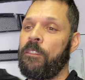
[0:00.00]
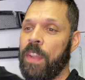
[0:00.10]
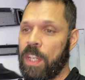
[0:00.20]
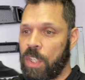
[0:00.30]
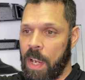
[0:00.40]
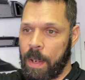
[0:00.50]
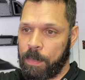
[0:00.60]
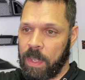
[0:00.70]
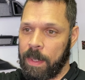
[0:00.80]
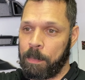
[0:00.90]
finish up
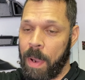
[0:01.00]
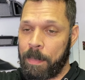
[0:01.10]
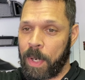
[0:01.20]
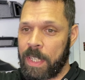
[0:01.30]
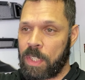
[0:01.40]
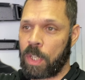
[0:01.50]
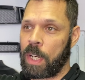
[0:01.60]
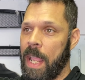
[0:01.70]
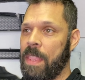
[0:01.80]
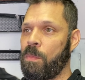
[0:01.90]
the bumper
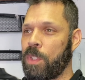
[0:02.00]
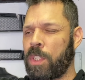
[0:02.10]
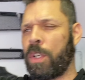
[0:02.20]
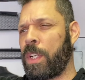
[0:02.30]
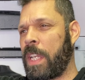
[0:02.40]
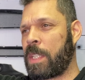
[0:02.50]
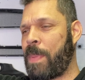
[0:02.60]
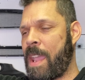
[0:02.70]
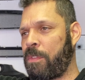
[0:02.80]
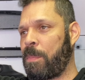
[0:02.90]
insert. And then once the hood gets
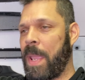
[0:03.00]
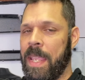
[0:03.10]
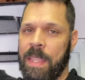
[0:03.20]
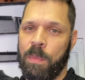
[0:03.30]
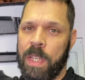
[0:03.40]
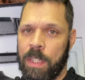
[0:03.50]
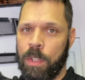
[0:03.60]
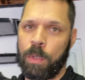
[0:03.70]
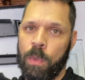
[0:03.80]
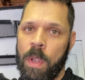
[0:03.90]
back from paint, then we can
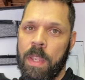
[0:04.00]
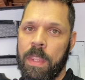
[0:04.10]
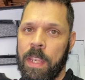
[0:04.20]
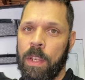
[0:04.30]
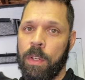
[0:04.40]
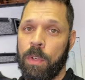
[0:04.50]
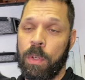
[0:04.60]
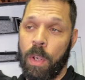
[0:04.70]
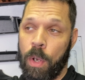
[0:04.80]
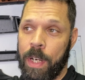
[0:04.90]
do the
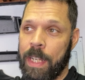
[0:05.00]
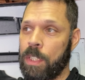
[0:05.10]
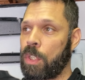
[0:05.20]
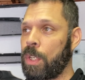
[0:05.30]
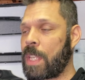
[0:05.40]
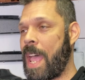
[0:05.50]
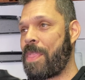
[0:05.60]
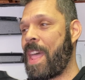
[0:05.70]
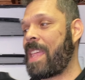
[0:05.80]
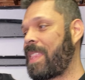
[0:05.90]
hood inserts on
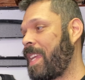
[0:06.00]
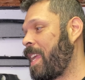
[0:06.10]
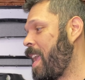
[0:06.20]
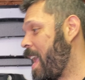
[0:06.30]
that thing.